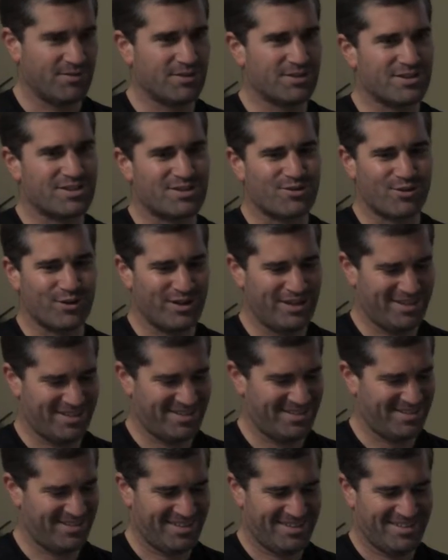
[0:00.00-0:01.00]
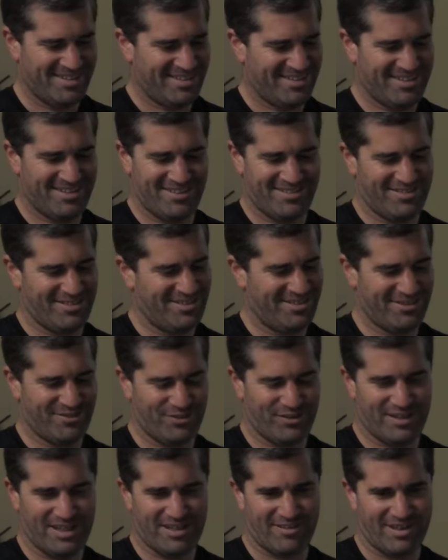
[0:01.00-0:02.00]
destroy it, you're you're
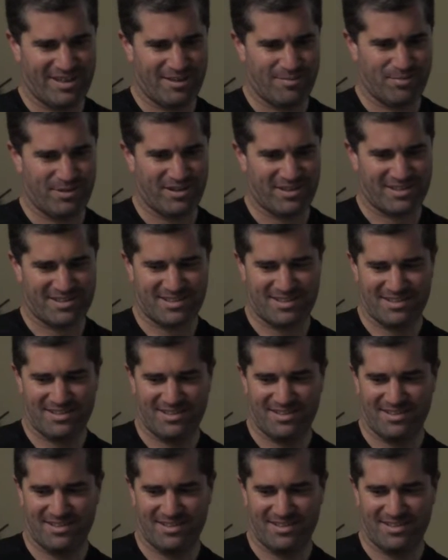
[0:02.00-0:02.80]
only out eight bucks.